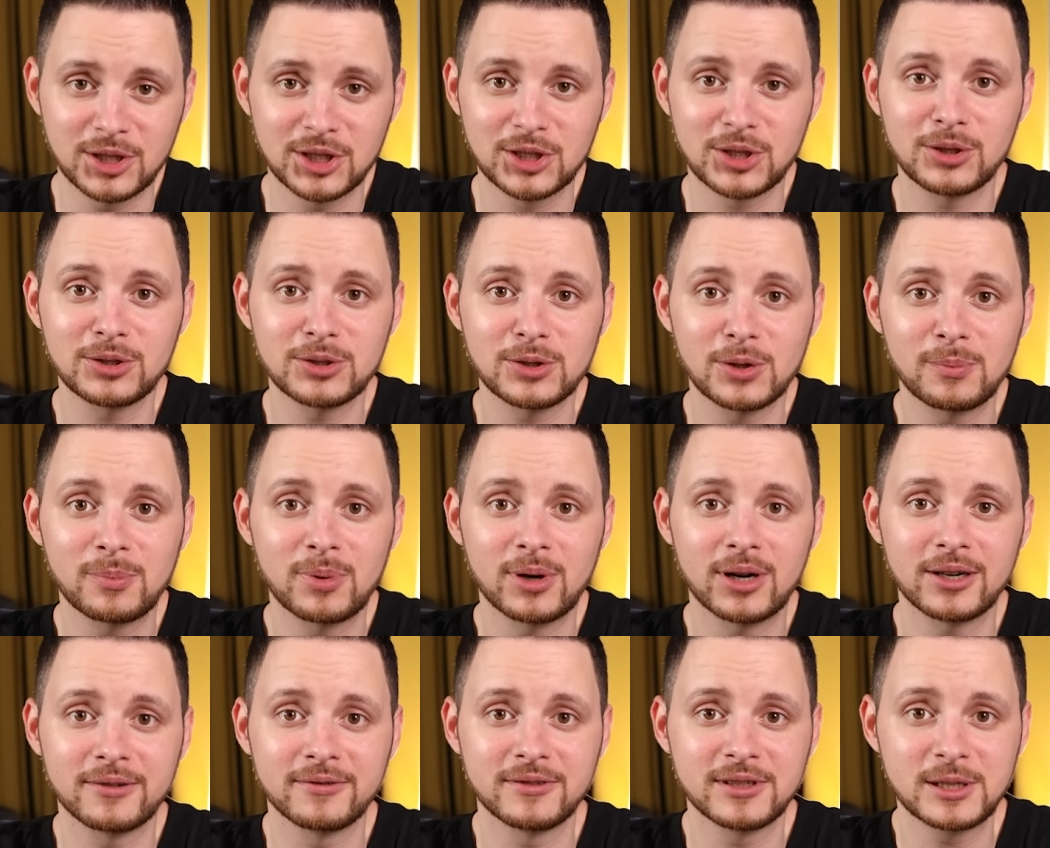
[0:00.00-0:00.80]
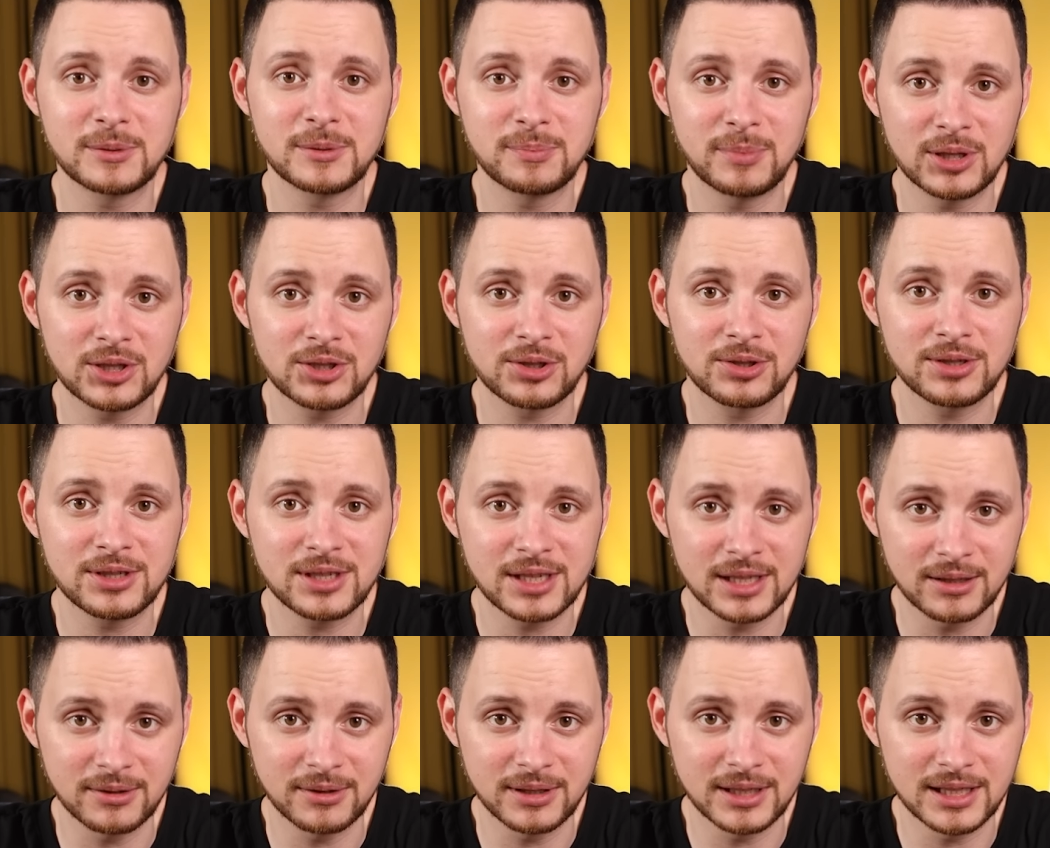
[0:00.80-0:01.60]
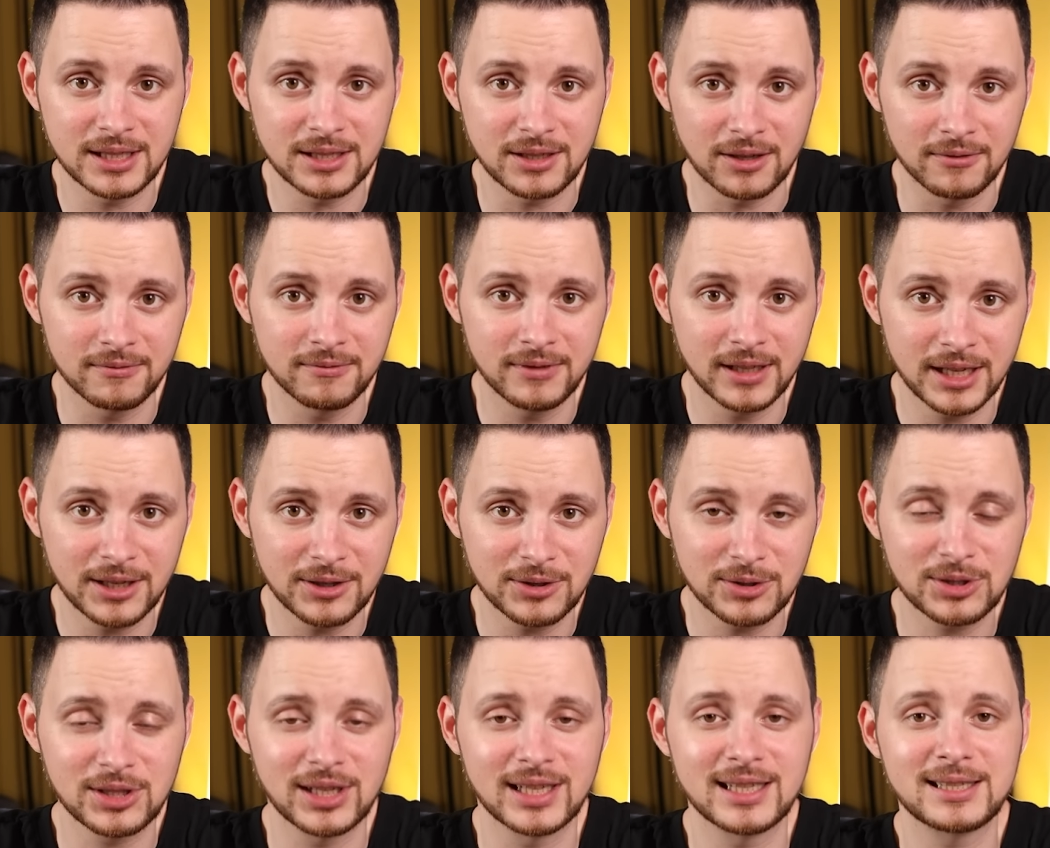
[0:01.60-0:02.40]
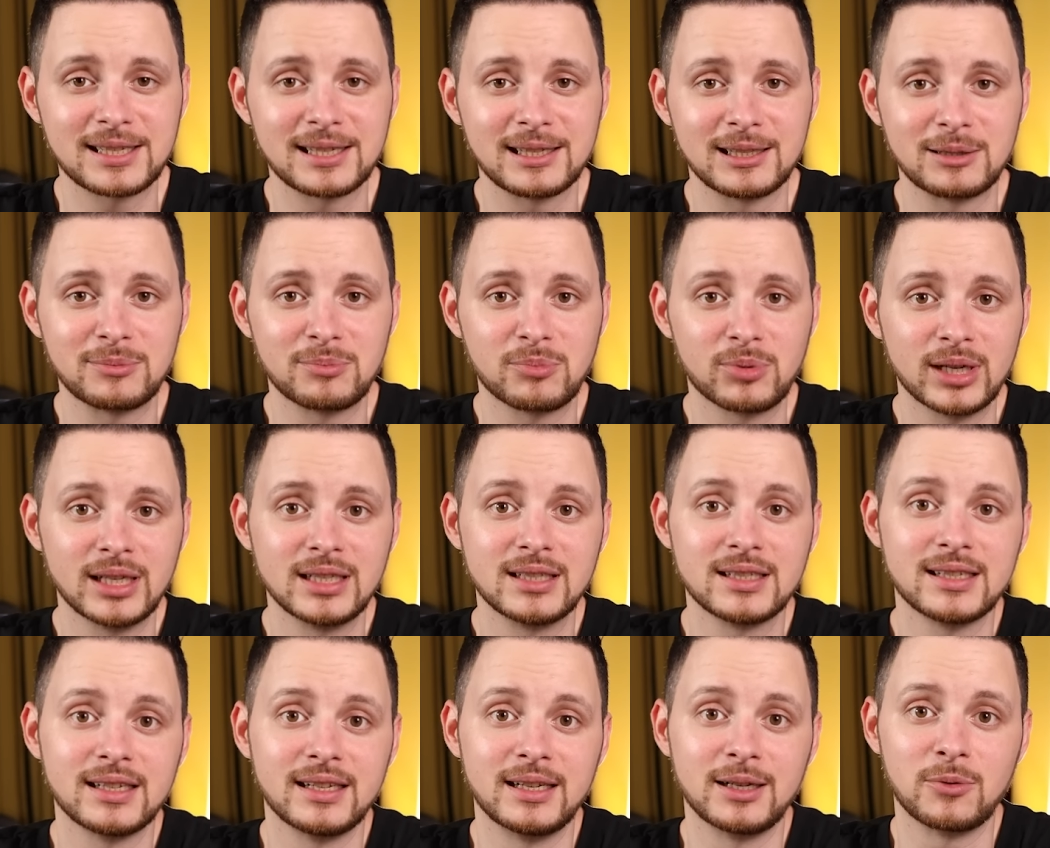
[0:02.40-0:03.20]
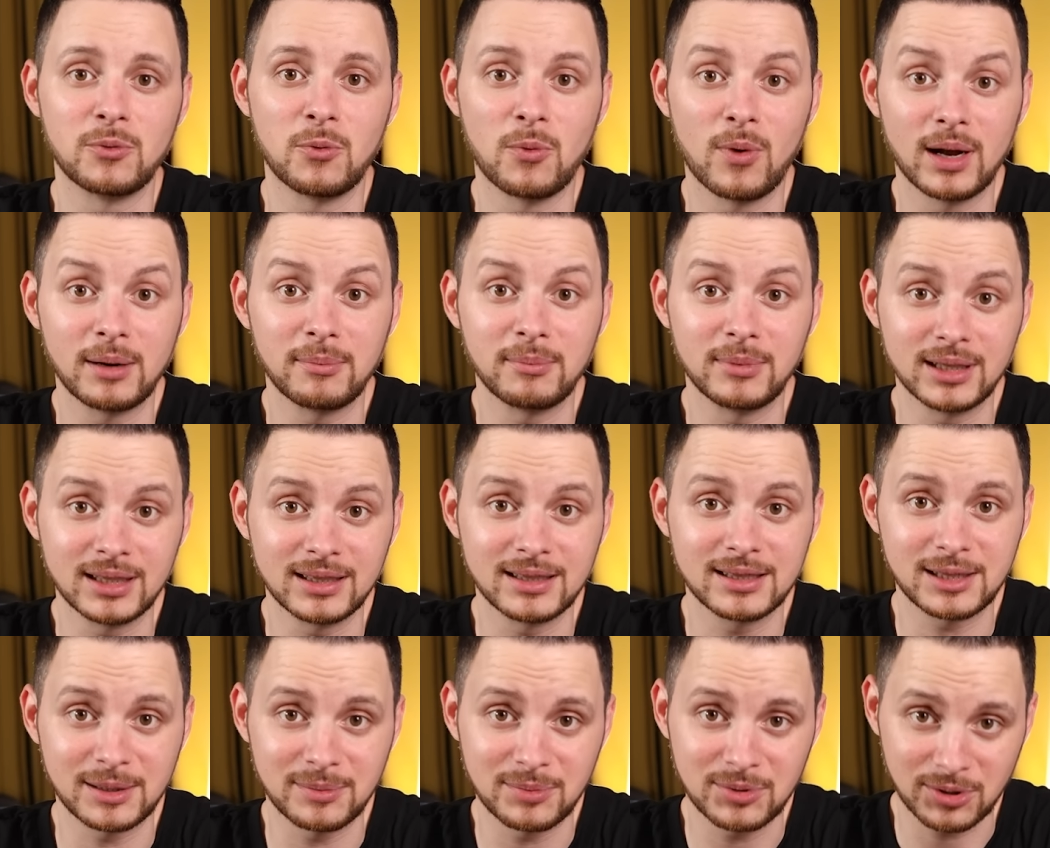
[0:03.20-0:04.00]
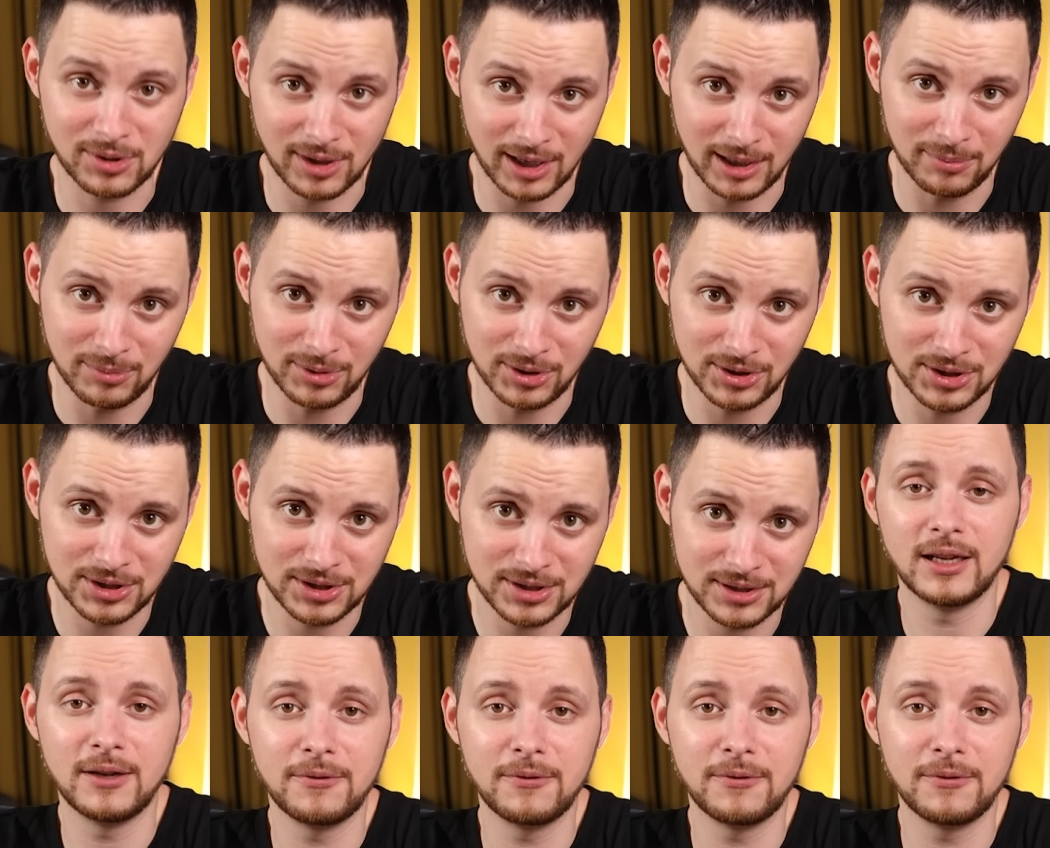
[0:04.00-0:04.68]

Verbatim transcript: which is also part of the special series of videos that celebrates hitting 1 million subscribers.